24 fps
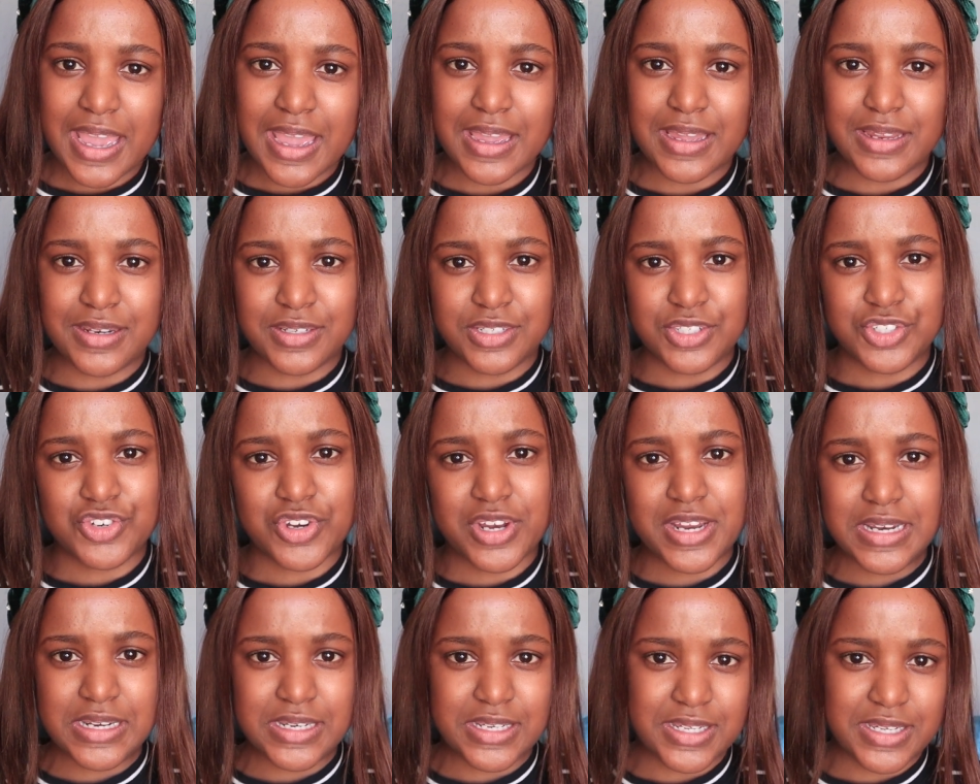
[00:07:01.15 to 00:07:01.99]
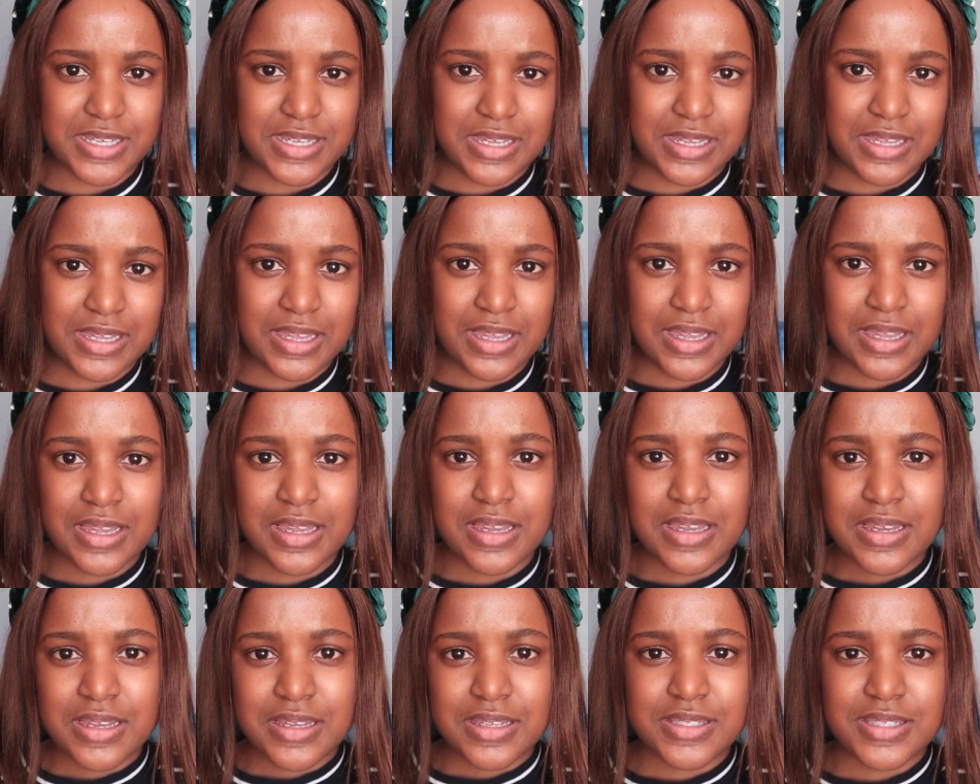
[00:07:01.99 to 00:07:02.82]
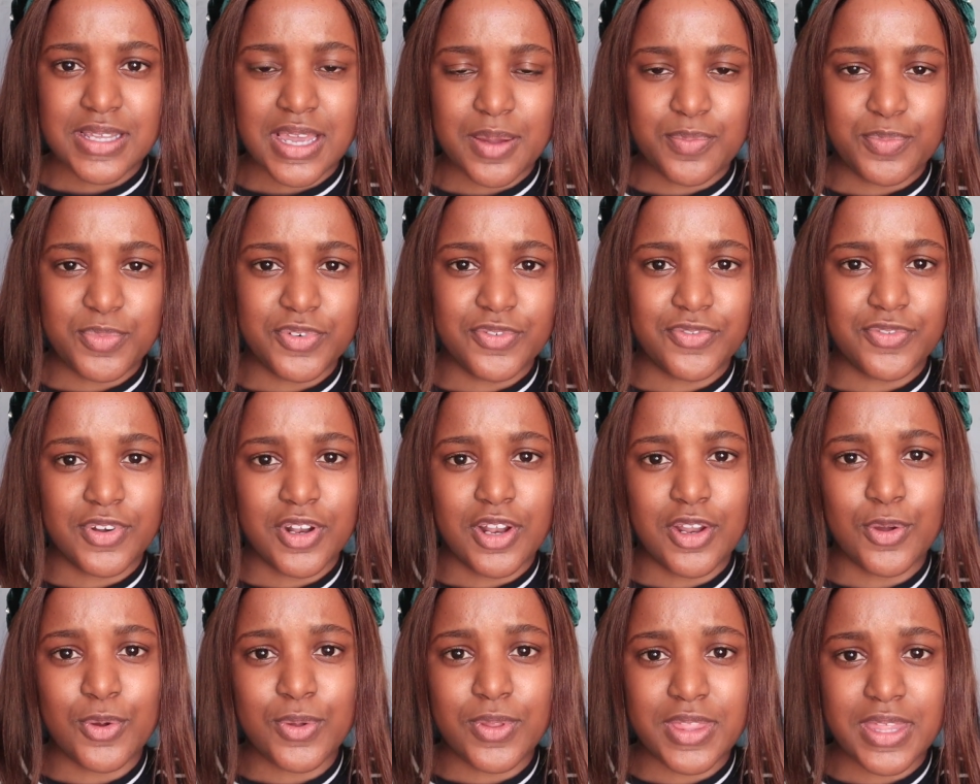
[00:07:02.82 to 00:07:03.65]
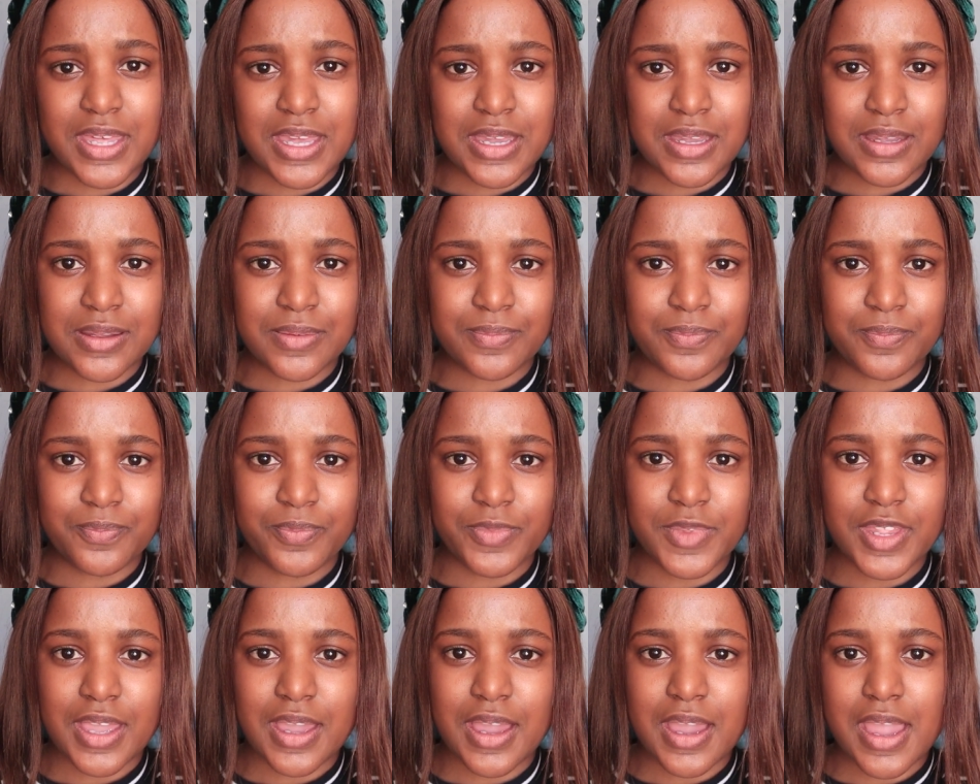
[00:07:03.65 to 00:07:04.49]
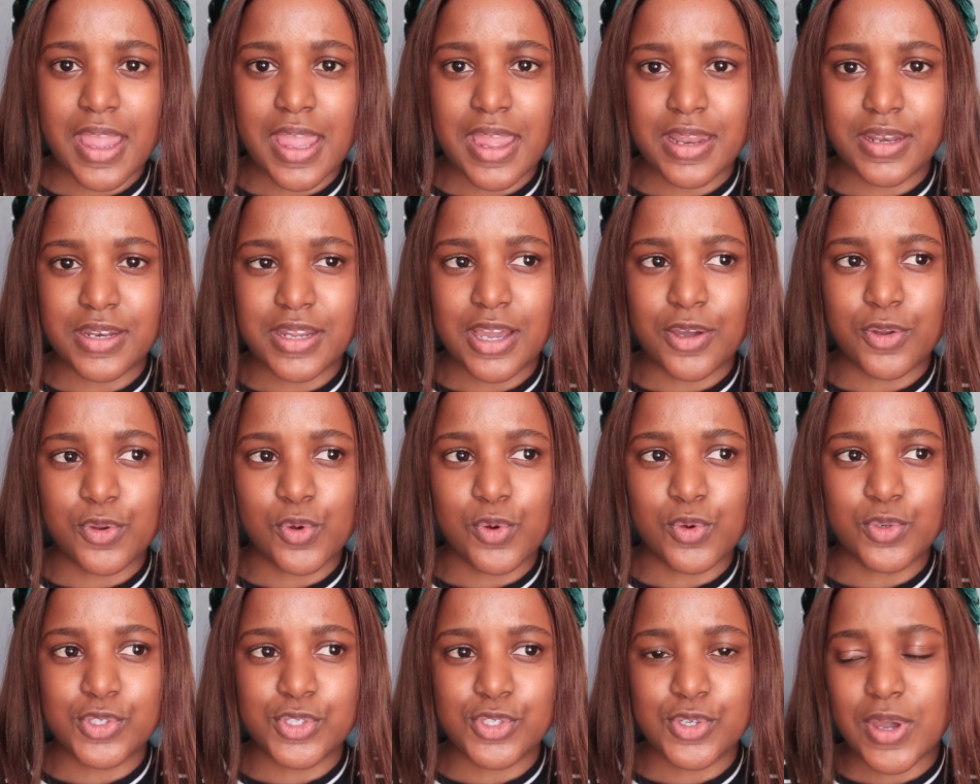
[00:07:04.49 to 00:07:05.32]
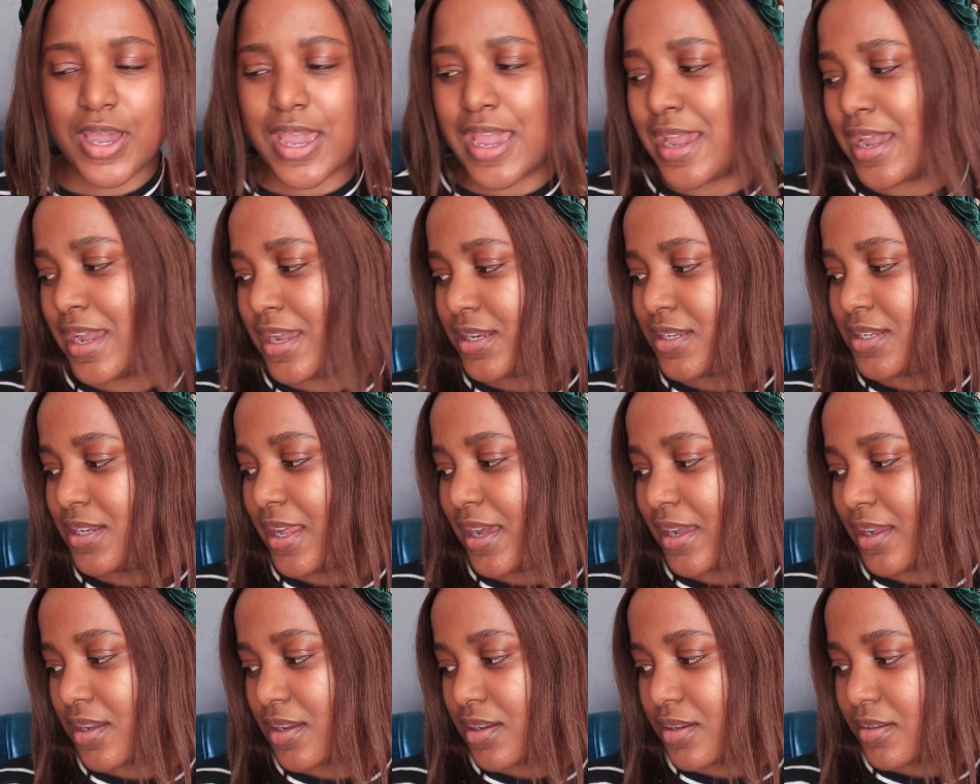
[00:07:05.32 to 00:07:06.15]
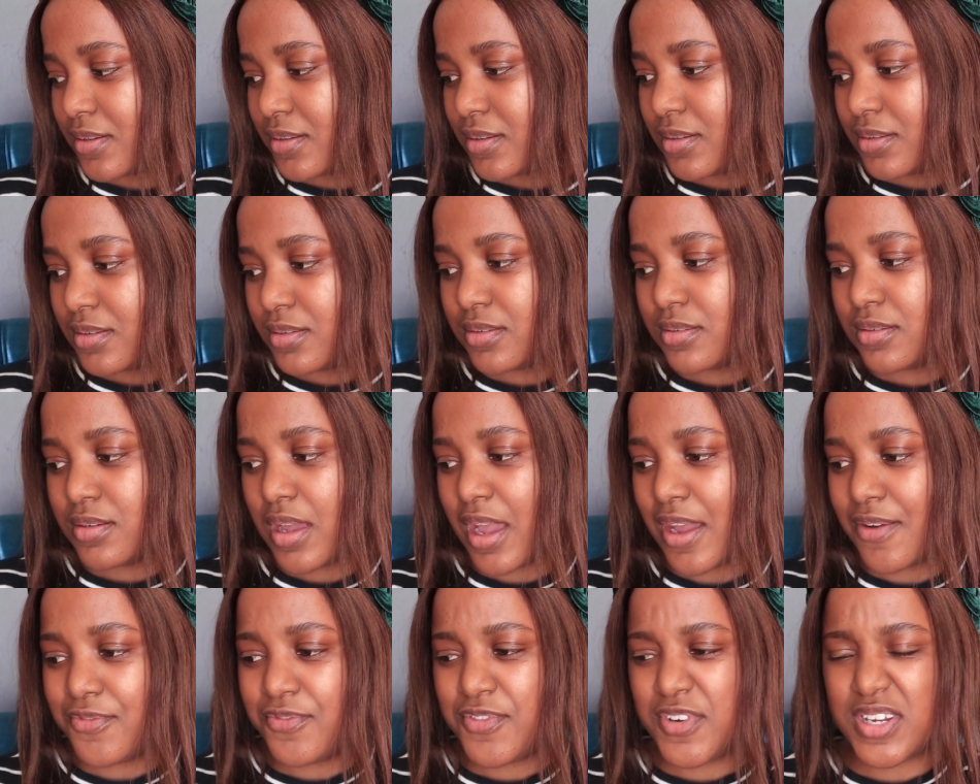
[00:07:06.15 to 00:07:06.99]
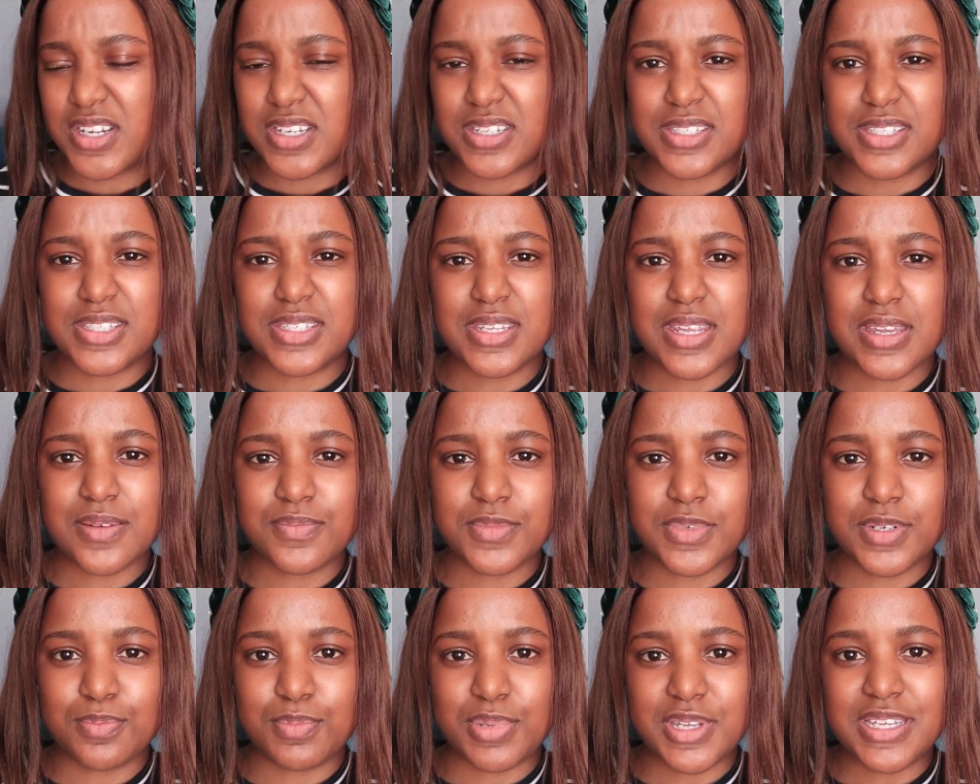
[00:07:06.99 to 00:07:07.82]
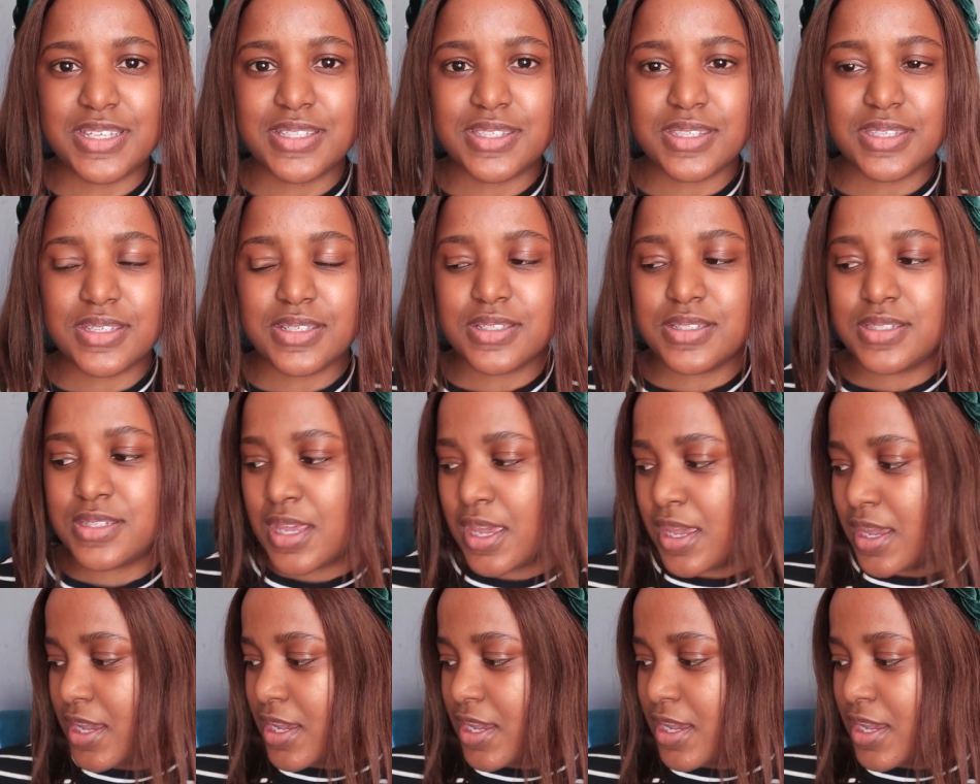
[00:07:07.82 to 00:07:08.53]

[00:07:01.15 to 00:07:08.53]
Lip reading: and trendy type of clothing, and I would also add like African statement pieces.